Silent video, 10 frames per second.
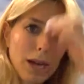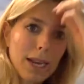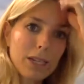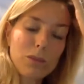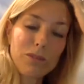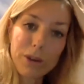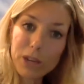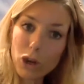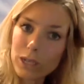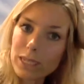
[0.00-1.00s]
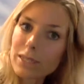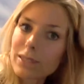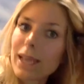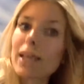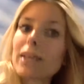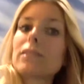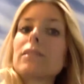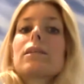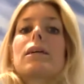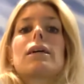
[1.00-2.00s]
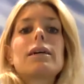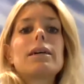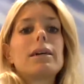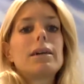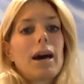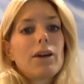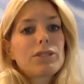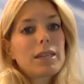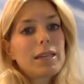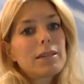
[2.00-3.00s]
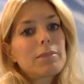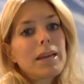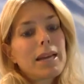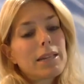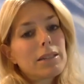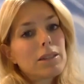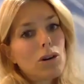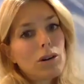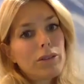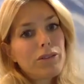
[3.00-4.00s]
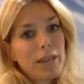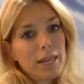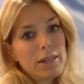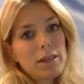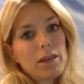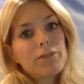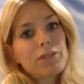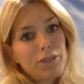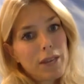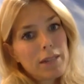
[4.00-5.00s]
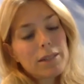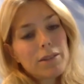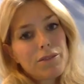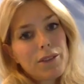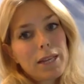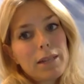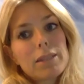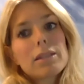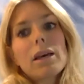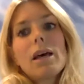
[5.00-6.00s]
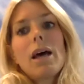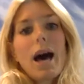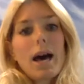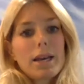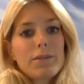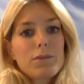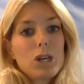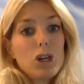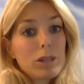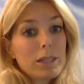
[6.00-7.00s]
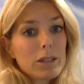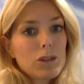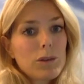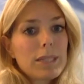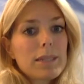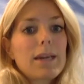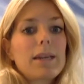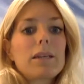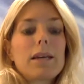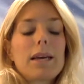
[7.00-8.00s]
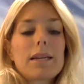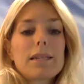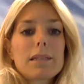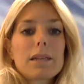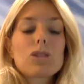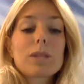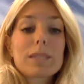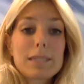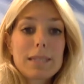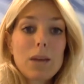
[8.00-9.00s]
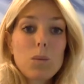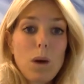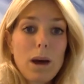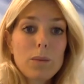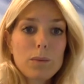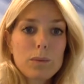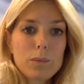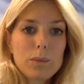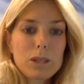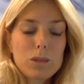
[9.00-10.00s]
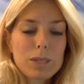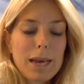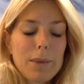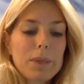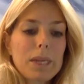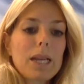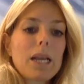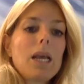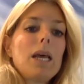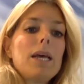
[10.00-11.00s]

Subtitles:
usual, I like to be very honest, and after hitting my head on failures and after failures and failures, I looked into it and I started to understand why this was happening.